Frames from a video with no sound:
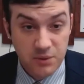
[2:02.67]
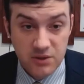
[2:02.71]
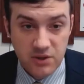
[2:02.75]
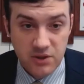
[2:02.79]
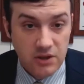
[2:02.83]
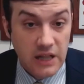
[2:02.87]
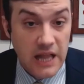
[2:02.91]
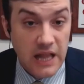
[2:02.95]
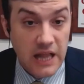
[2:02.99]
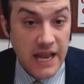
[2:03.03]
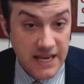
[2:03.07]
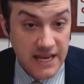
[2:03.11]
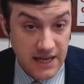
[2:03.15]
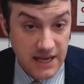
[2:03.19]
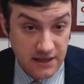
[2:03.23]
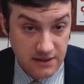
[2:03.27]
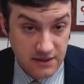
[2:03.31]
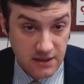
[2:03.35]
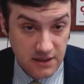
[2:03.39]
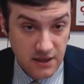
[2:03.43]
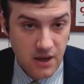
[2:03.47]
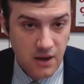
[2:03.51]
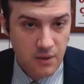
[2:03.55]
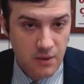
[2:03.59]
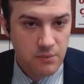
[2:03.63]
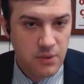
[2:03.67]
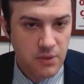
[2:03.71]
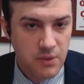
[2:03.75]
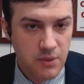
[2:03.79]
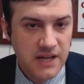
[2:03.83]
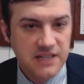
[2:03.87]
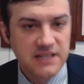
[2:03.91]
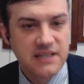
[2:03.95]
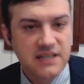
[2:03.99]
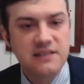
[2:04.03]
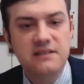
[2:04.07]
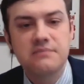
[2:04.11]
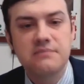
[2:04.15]
don't like it, but it
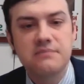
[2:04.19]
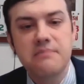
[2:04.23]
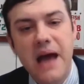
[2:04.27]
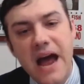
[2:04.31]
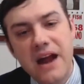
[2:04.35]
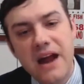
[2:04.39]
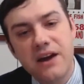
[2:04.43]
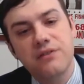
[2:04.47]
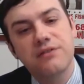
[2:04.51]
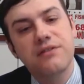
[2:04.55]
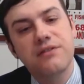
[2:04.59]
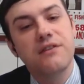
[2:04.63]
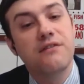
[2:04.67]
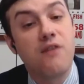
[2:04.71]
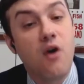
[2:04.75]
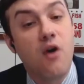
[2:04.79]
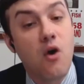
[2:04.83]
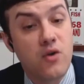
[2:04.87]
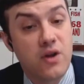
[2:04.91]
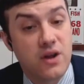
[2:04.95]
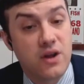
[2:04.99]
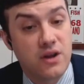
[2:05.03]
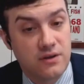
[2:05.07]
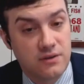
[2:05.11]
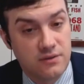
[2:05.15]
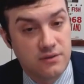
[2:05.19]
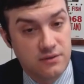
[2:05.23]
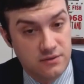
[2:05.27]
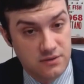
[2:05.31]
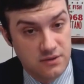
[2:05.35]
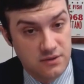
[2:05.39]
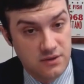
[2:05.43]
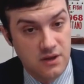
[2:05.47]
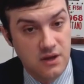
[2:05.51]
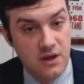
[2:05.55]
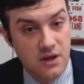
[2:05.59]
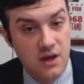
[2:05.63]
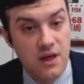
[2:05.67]
doesn't matter for voting.
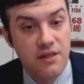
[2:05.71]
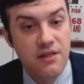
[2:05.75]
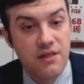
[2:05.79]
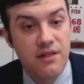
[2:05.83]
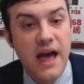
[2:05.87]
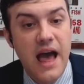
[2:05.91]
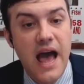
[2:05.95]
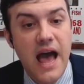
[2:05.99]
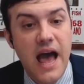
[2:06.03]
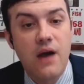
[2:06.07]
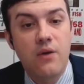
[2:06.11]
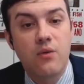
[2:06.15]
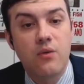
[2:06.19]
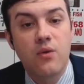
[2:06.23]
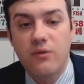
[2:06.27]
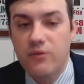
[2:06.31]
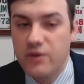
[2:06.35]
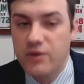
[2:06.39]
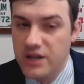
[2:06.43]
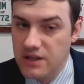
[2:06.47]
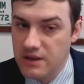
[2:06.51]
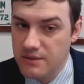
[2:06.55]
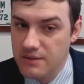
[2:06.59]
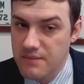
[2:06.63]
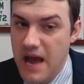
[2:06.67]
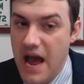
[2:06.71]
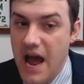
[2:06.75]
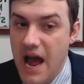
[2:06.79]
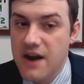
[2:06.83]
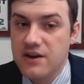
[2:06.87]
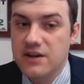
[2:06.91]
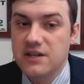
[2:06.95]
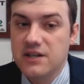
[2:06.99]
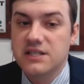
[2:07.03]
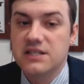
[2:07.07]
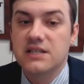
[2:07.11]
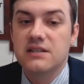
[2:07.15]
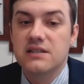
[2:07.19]
That what really
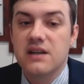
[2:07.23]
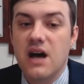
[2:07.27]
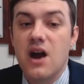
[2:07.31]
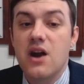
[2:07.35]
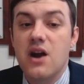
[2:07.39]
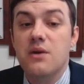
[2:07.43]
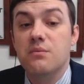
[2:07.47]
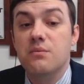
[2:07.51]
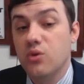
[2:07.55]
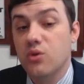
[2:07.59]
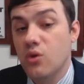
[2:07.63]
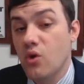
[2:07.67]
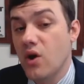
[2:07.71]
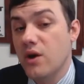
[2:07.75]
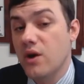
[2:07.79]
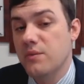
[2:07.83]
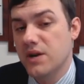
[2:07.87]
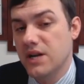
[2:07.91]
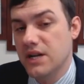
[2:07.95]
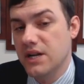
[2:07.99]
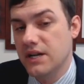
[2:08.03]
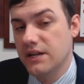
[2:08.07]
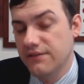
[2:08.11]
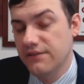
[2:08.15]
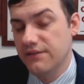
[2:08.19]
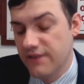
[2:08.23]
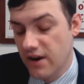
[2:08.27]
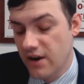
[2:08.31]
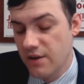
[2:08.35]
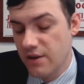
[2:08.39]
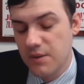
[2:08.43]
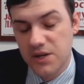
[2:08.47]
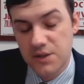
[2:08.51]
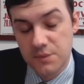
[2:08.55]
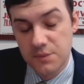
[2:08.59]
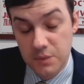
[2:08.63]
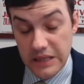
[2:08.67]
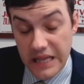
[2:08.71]
matters is unemployment. And he very
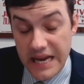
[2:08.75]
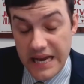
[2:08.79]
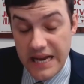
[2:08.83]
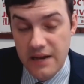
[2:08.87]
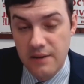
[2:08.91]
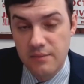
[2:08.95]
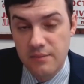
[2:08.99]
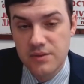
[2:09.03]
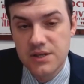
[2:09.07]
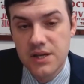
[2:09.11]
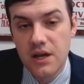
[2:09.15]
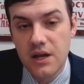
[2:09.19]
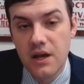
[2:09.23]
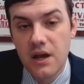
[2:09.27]
much blamed